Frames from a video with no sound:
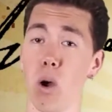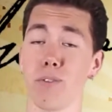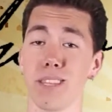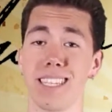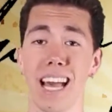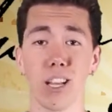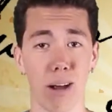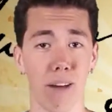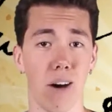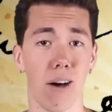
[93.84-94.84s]
boy for the
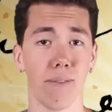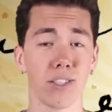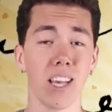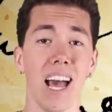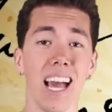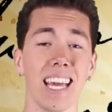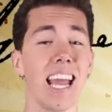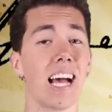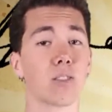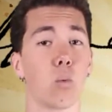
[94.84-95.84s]
telegraph office,
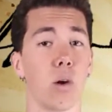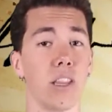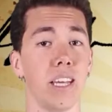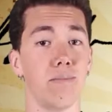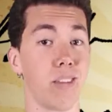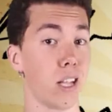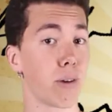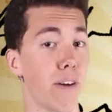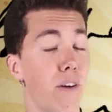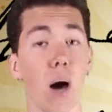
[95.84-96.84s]
he asked one of the
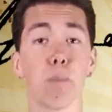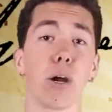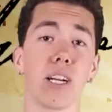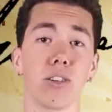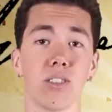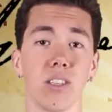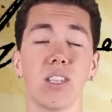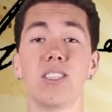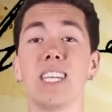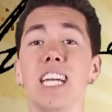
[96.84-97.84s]
telegraph operators
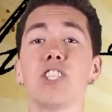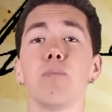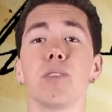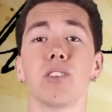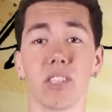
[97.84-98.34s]
to teach him the